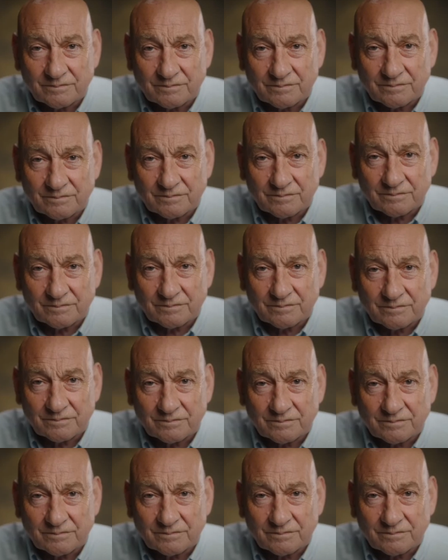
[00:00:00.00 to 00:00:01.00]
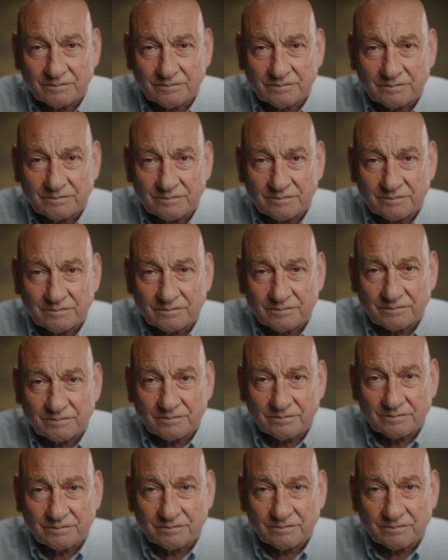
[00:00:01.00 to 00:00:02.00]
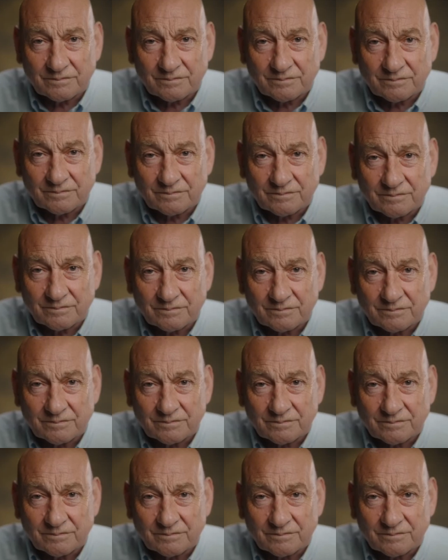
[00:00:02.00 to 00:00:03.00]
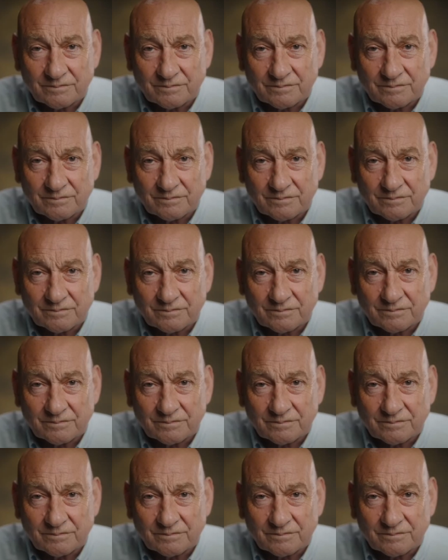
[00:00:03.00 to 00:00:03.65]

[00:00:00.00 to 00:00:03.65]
(silent)